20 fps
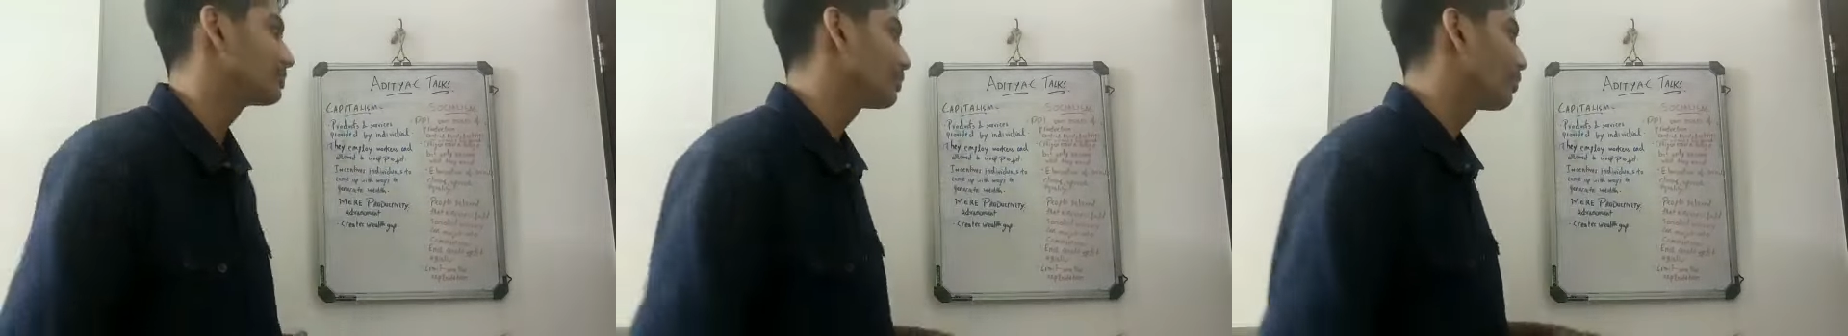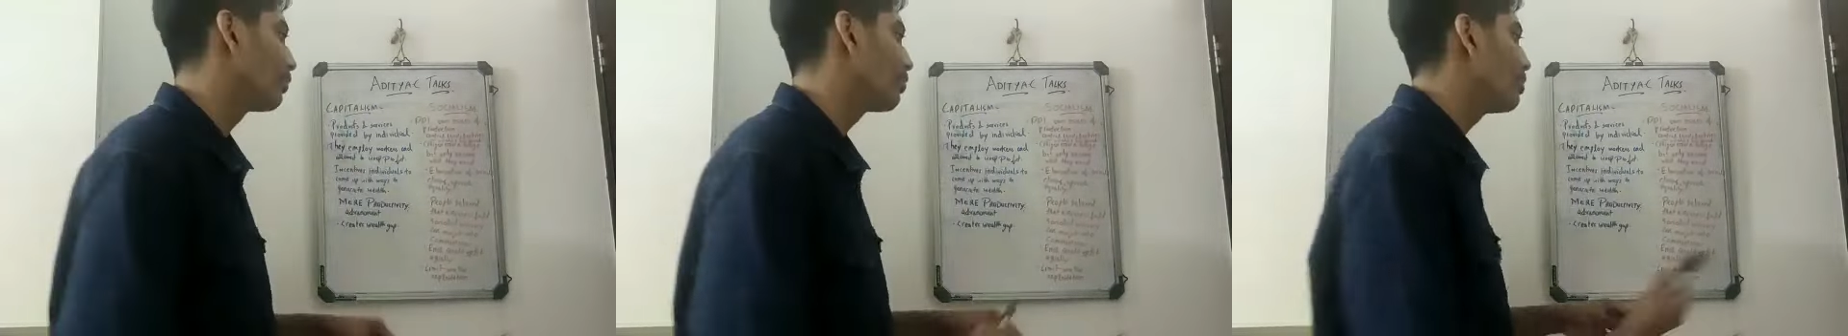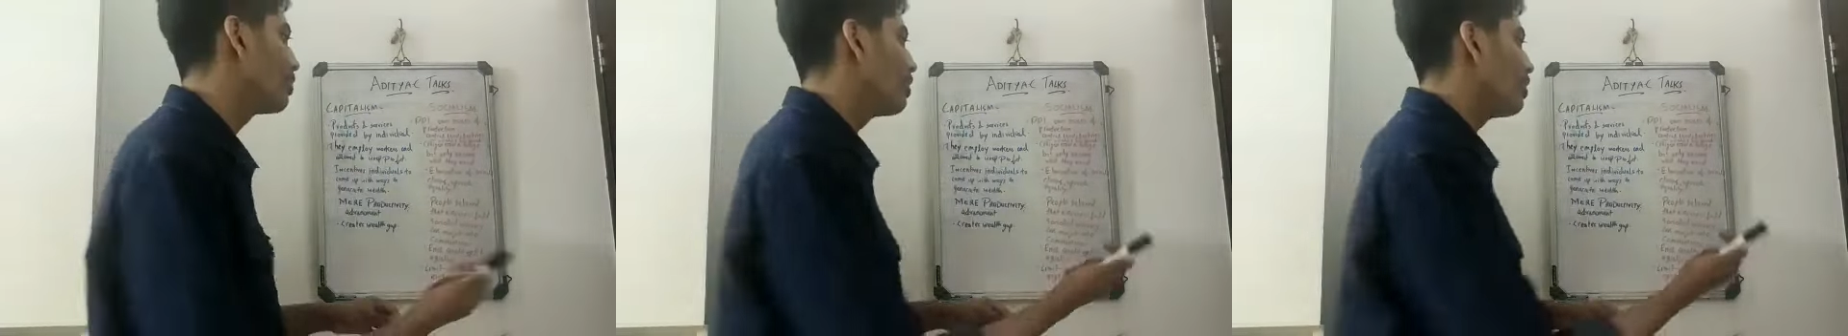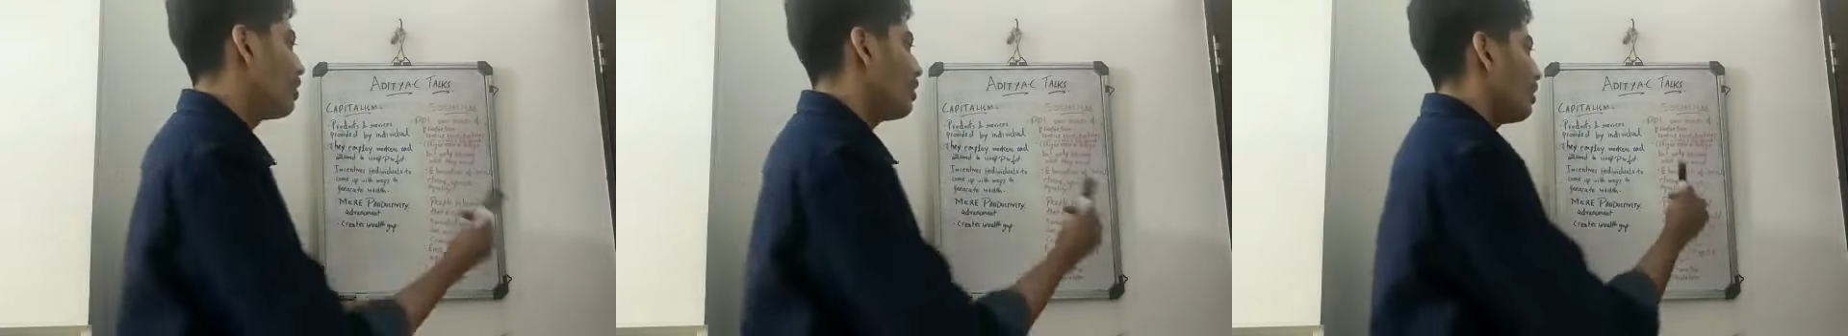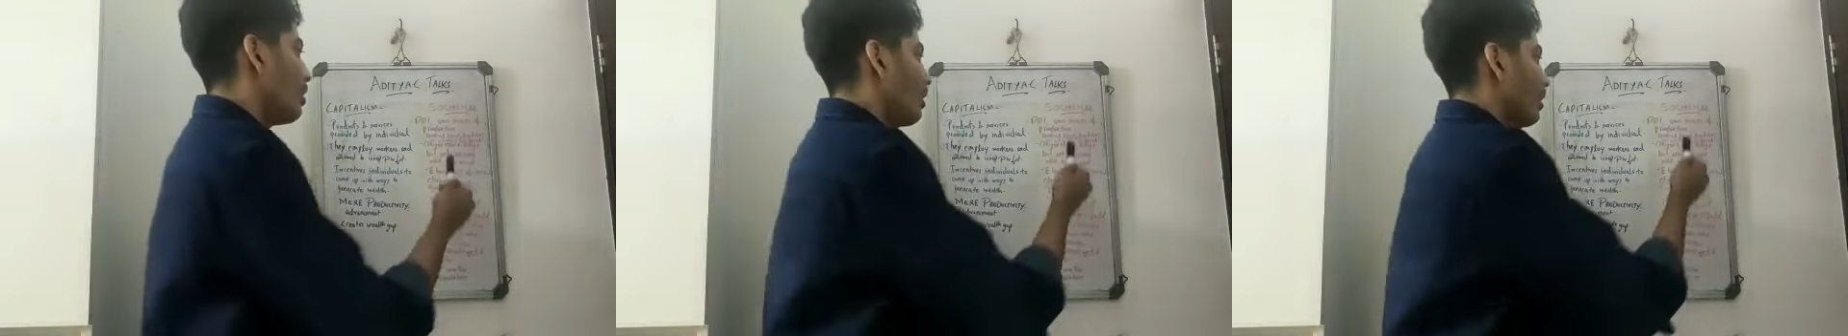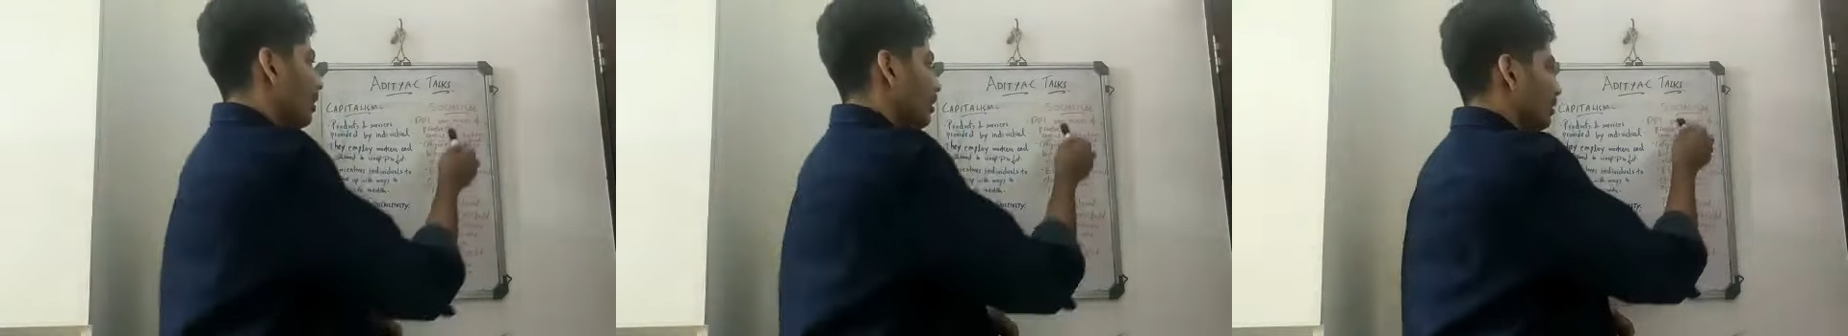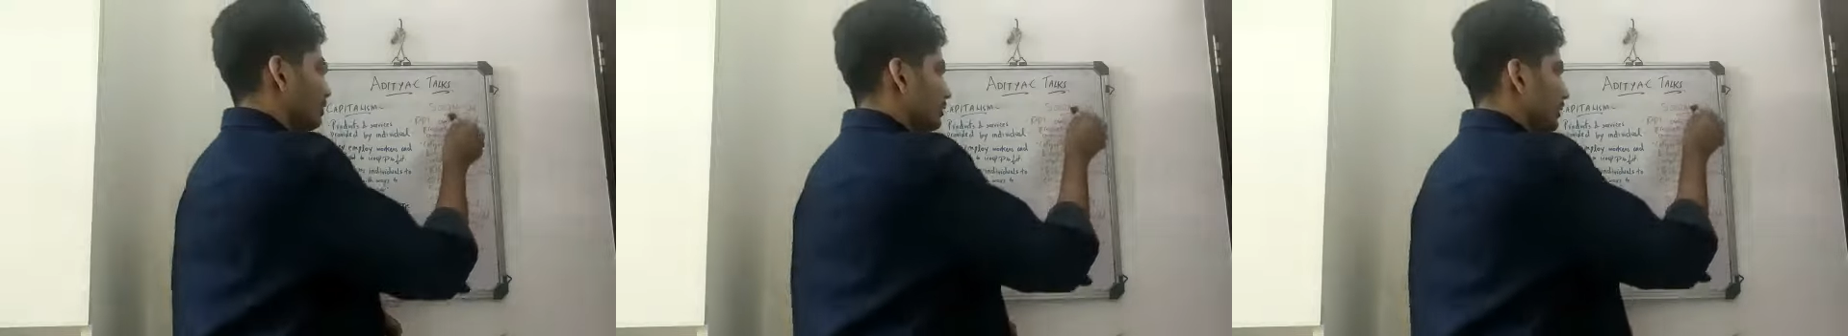So
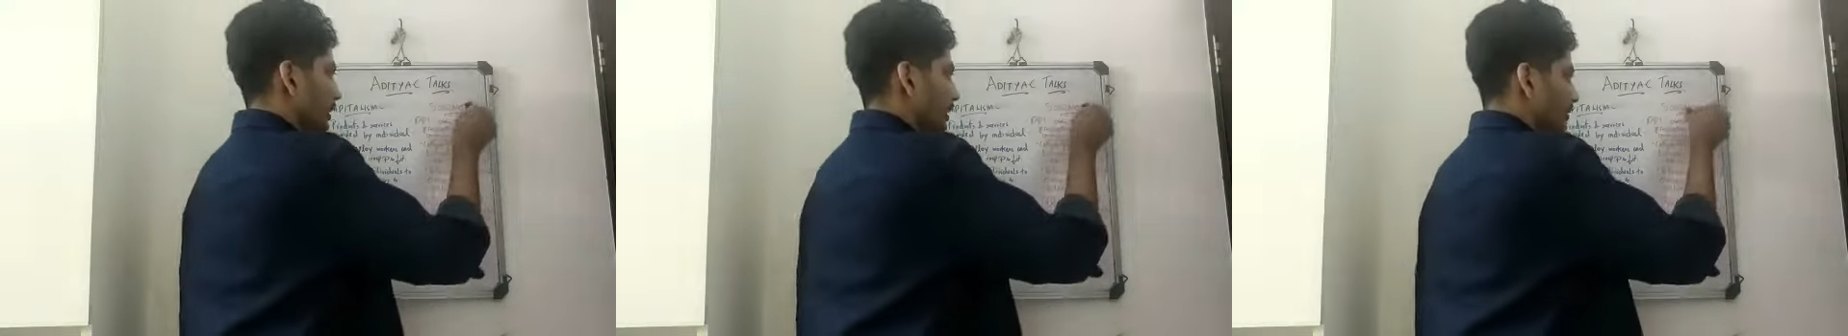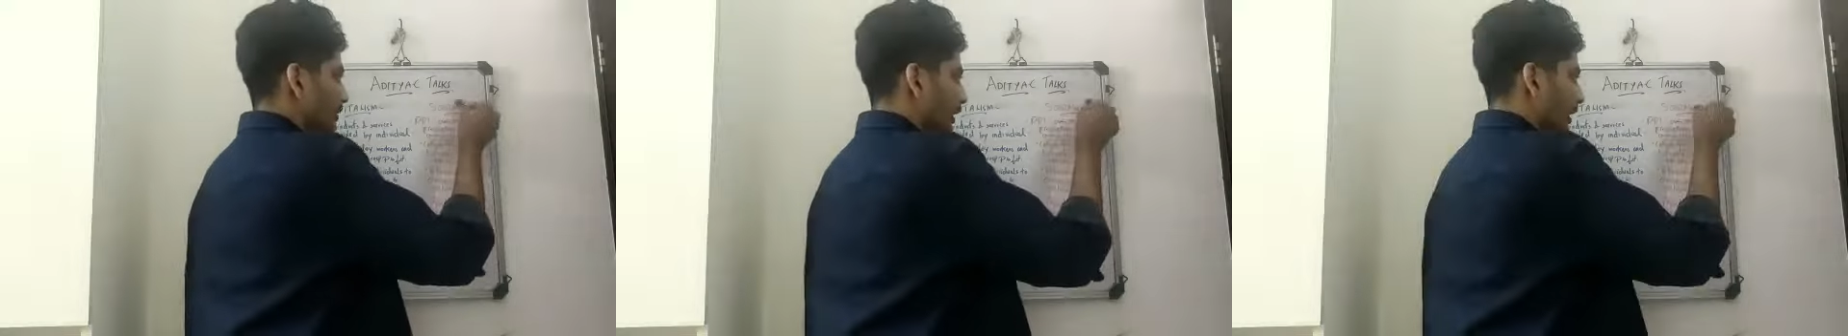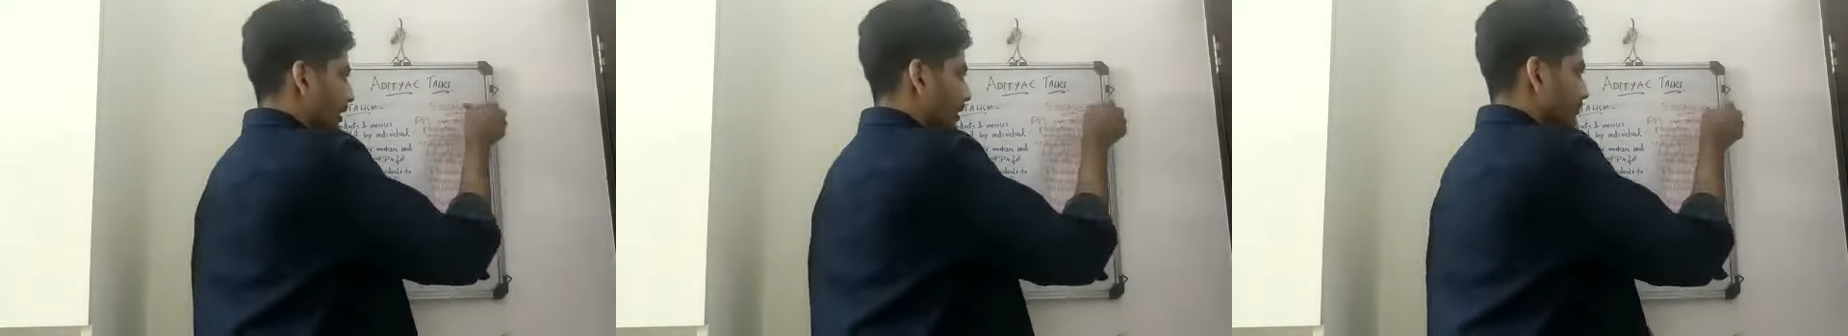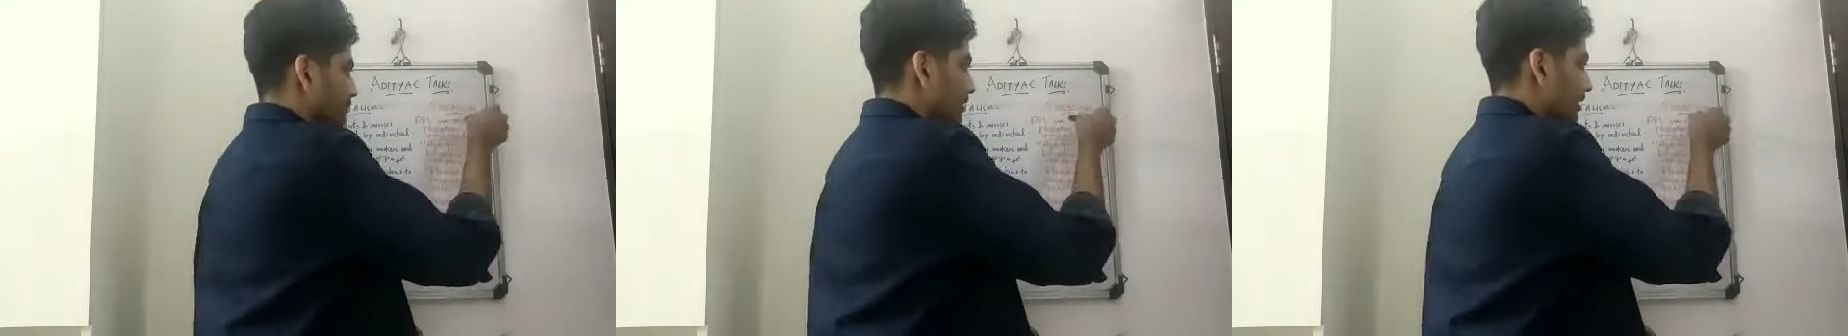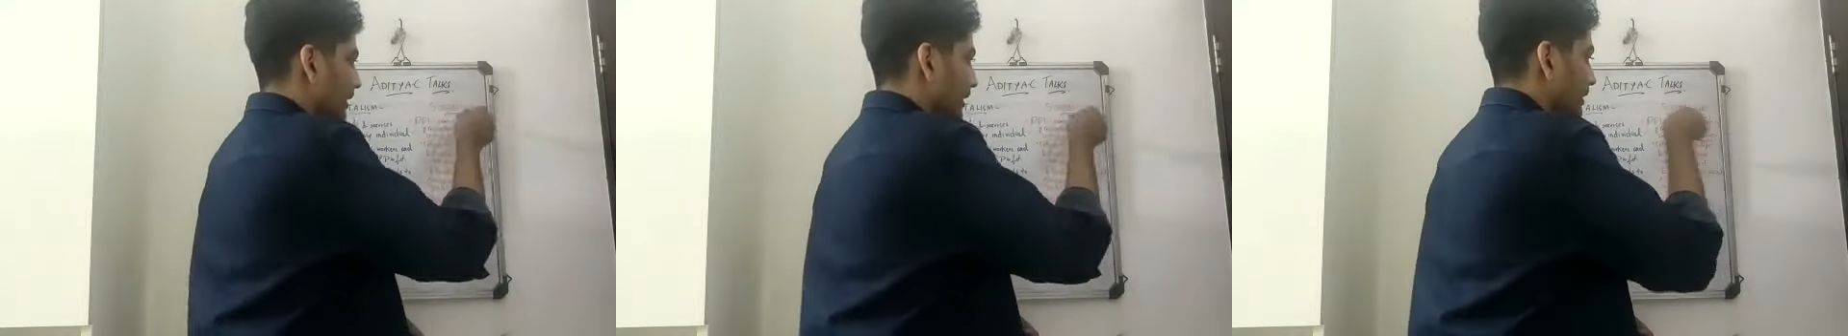there comes a